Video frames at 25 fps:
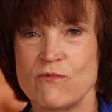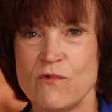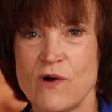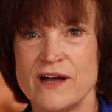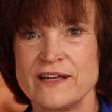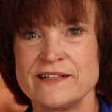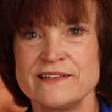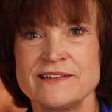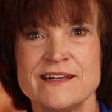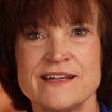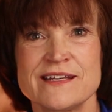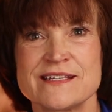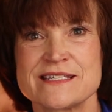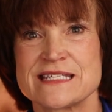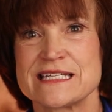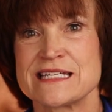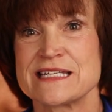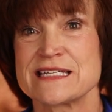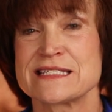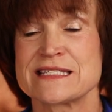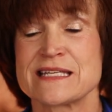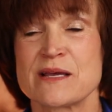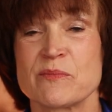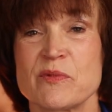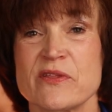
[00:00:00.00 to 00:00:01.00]
One is to
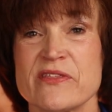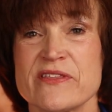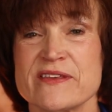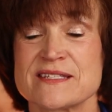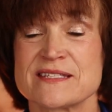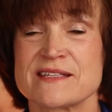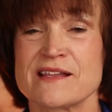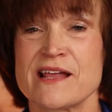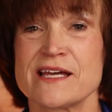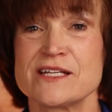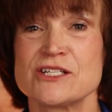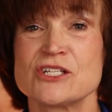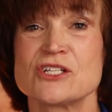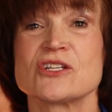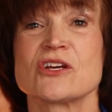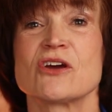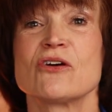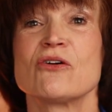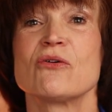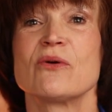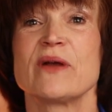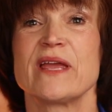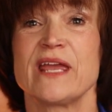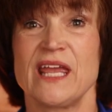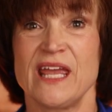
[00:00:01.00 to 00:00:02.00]
assemble the
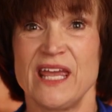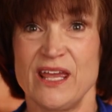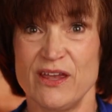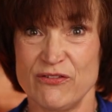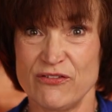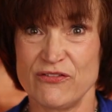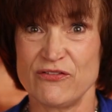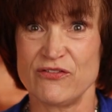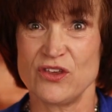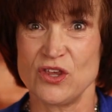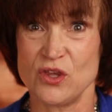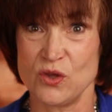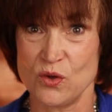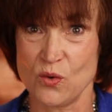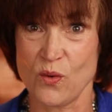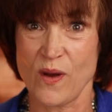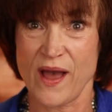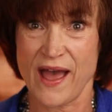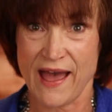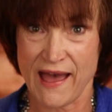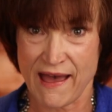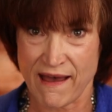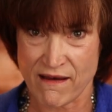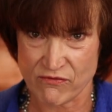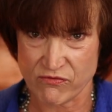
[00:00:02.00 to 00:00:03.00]
slideshow if you
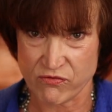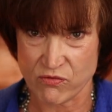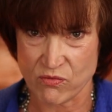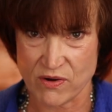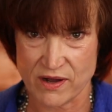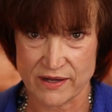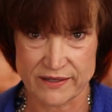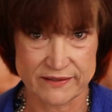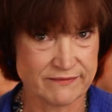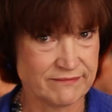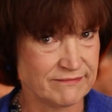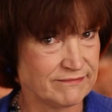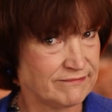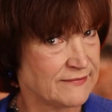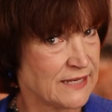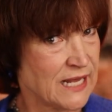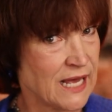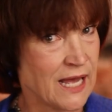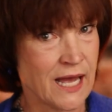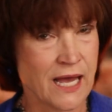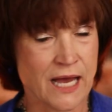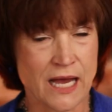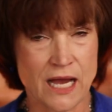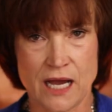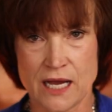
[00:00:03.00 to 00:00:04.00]
have one.
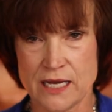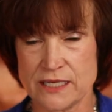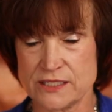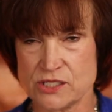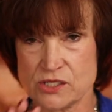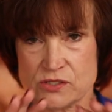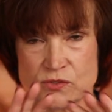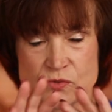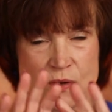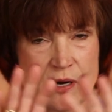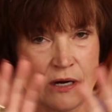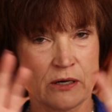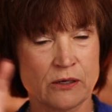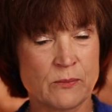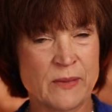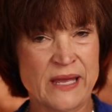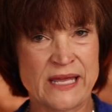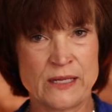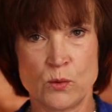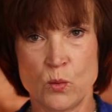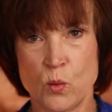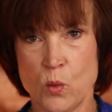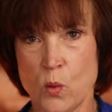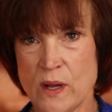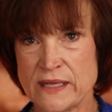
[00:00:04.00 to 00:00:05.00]
I just
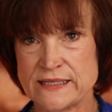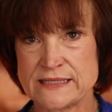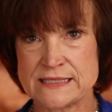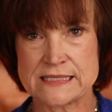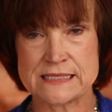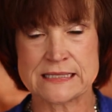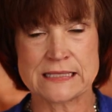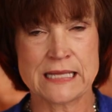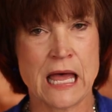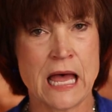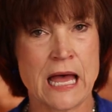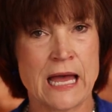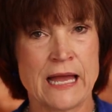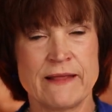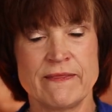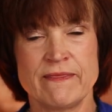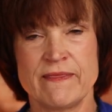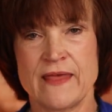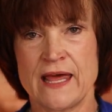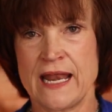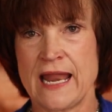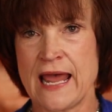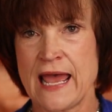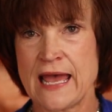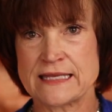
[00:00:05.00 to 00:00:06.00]
recommend one
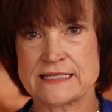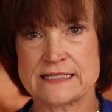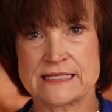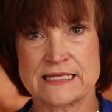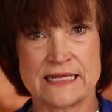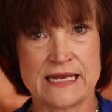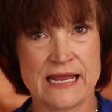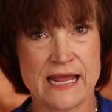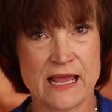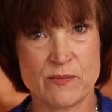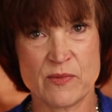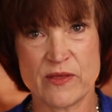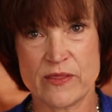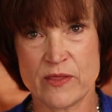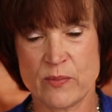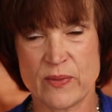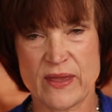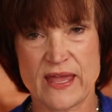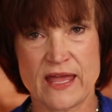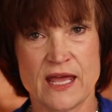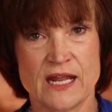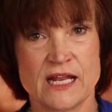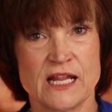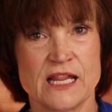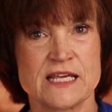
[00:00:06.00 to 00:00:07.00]
slide that has the name of the
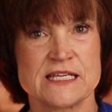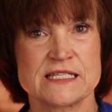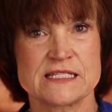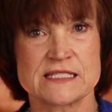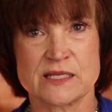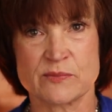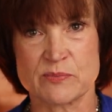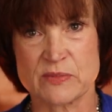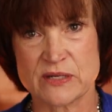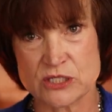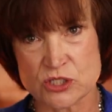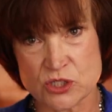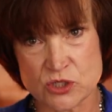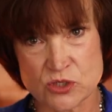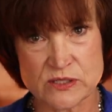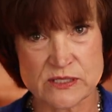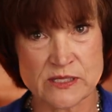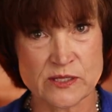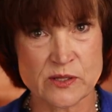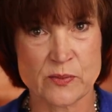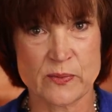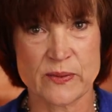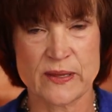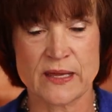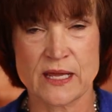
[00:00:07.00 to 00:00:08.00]
panelists, the
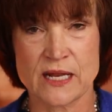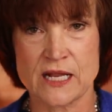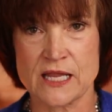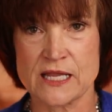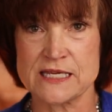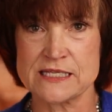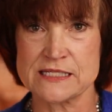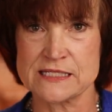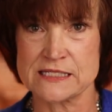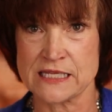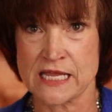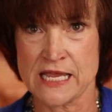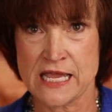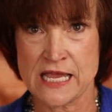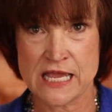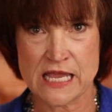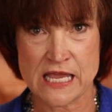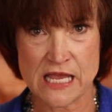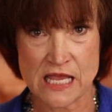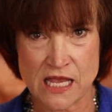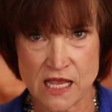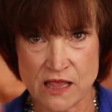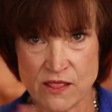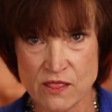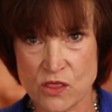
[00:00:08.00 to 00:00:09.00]
pictures of the panelists,
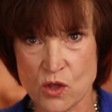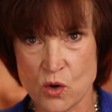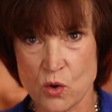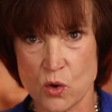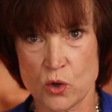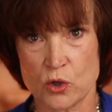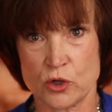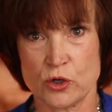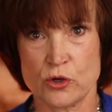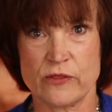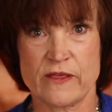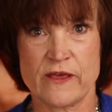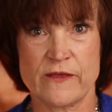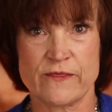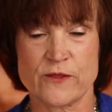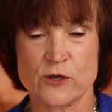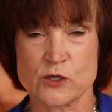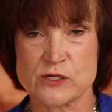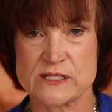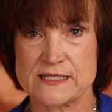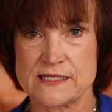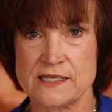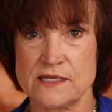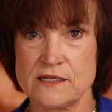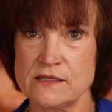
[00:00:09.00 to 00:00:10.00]
in the order that
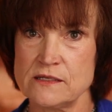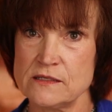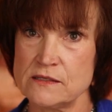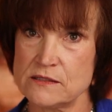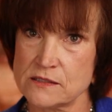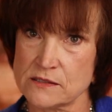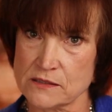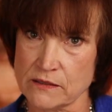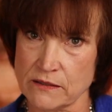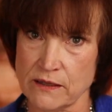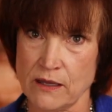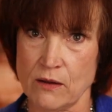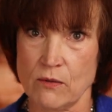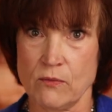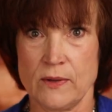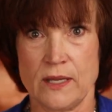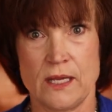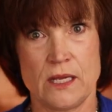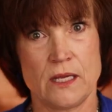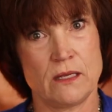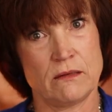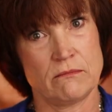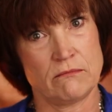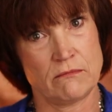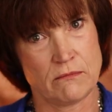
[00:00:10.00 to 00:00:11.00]
they're seated so that
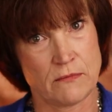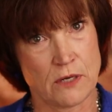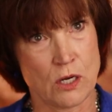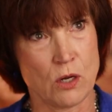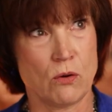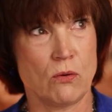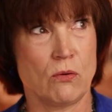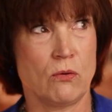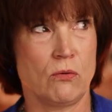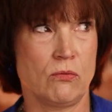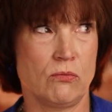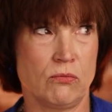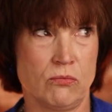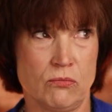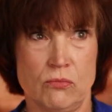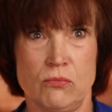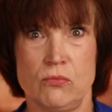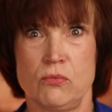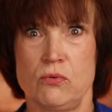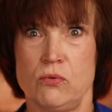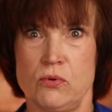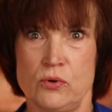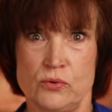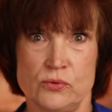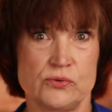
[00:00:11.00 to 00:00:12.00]
we know
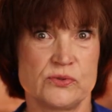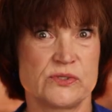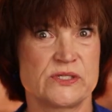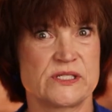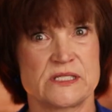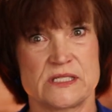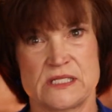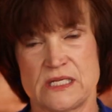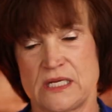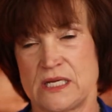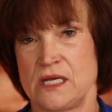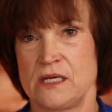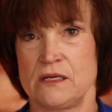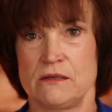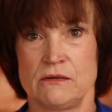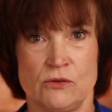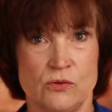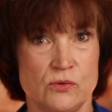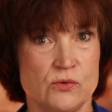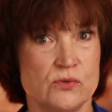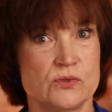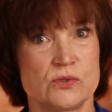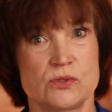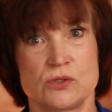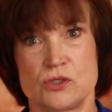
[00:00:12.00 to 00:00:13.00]
who's
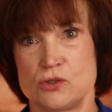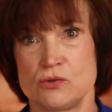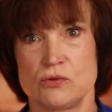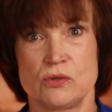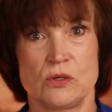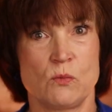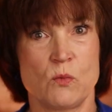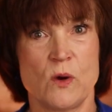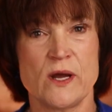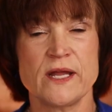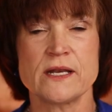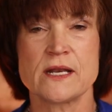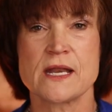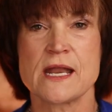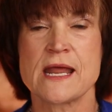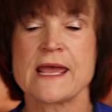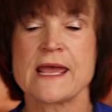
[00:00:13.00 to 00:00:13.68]
doing what.